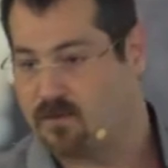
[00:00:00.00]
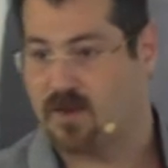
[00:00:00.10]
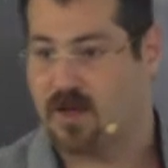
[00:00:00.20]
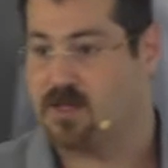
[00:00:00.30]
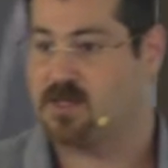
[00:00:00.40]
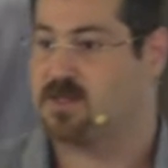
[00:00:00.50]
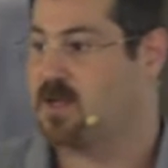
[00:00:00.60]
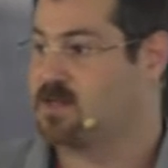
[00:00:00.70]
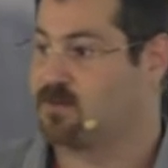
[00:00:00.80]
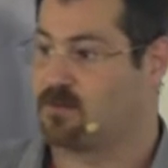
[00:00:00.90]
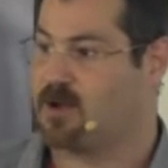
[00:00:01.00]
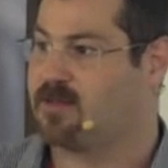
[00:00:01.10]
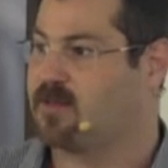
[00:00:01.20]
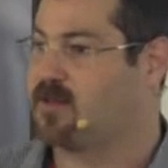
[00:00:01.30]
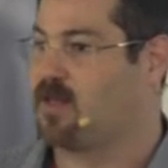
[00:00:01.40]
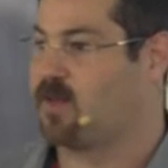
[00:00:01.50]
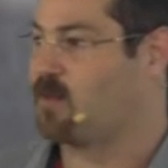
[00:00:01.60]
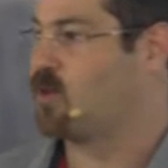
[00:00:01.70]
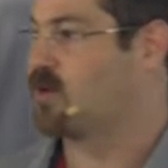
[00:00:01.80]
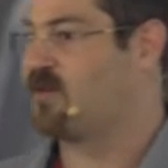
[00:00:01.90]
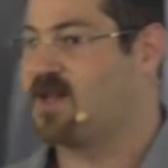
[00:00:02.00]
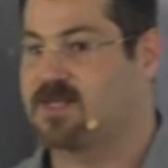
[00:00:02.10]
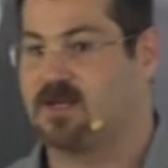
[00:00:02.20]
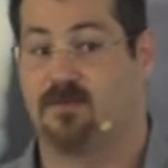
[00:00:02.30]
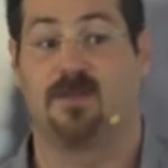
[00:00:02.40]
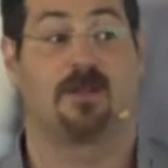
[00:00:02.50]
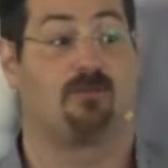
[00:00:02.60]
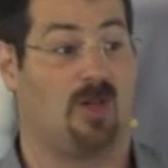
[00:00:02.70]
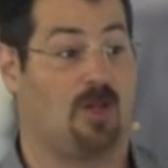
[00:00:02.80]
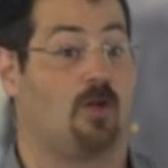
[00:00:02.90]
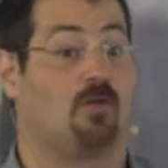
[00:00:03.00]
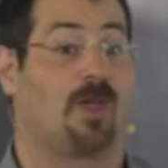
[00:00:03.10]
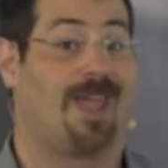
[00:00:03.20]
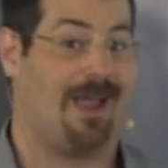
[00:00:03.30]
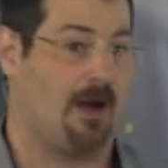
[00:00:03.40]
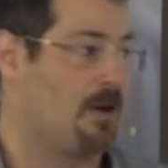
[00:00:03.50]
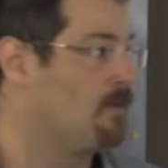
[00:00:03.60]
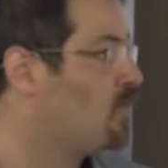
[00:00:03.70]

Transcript: of take these things for granted and they work fast enough that we don't care.